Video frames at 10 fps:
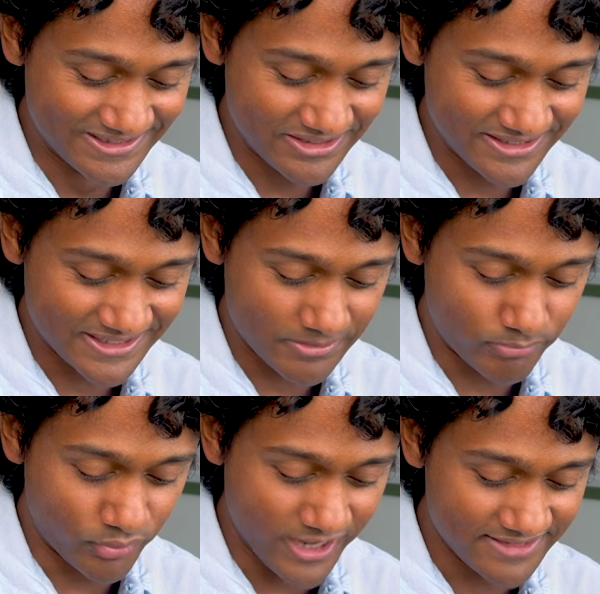It's like
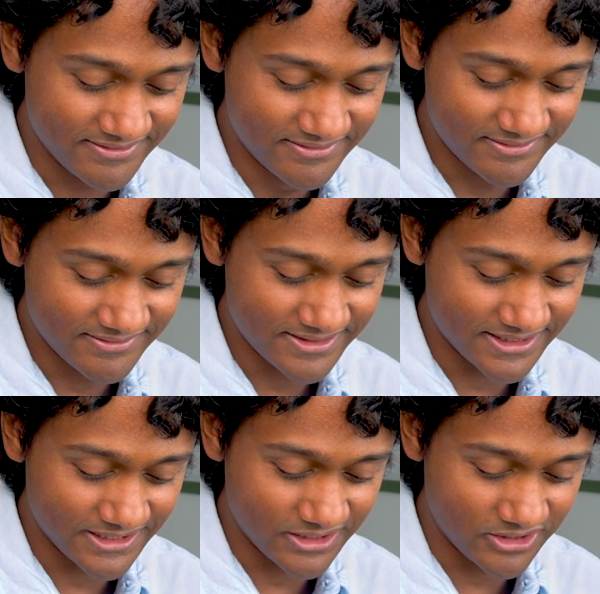bread, a
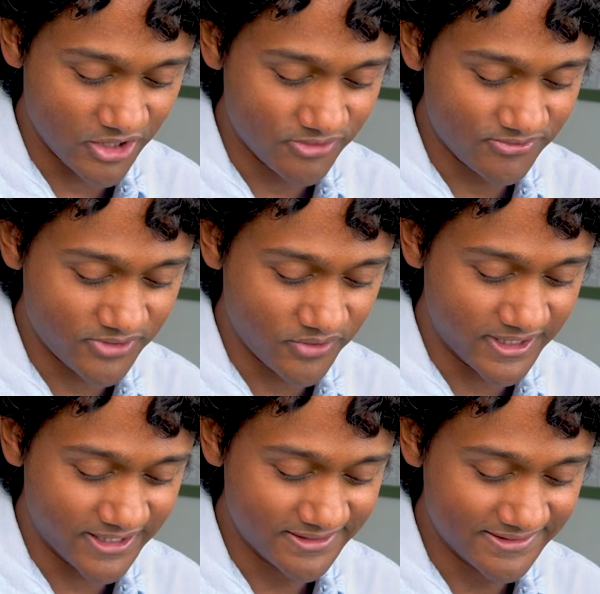loaf going
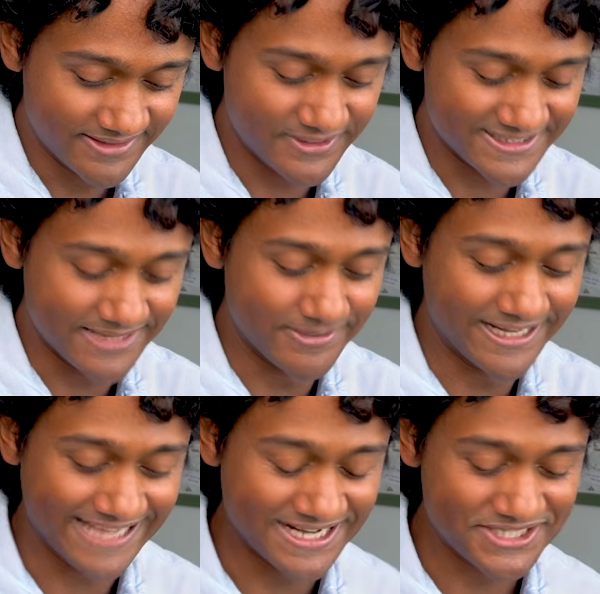on. Feels a little bit
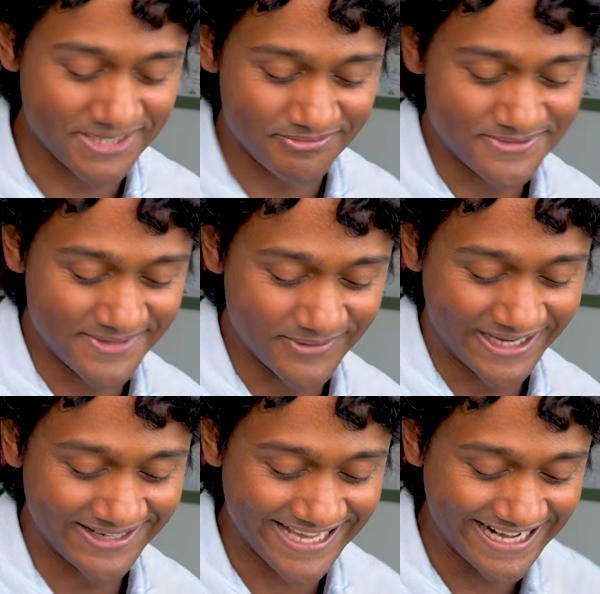like that shape to me when I
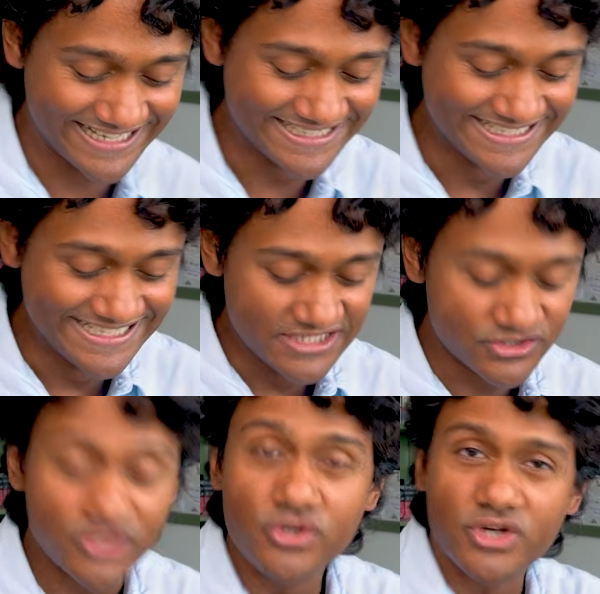look at it. So
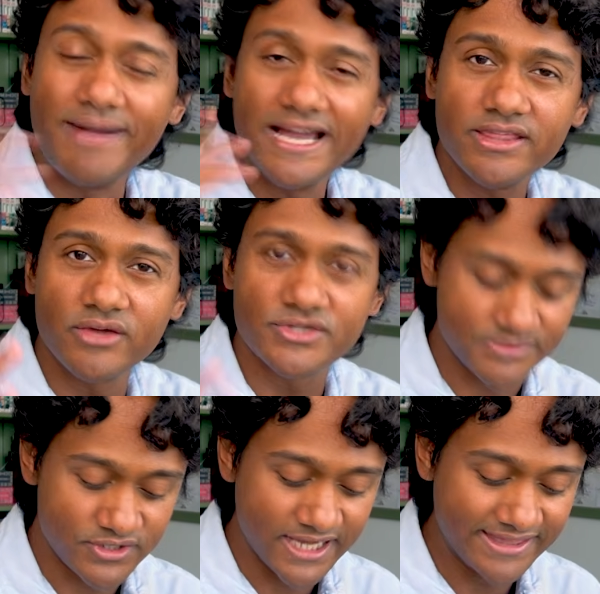then you combine those shapes,
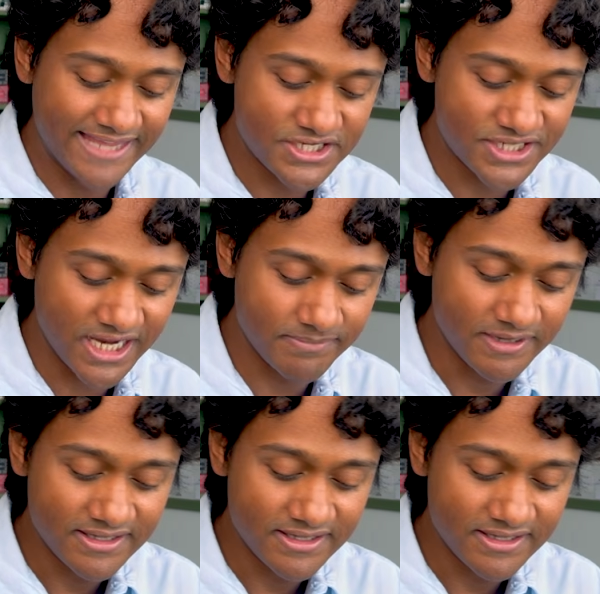you get that shape.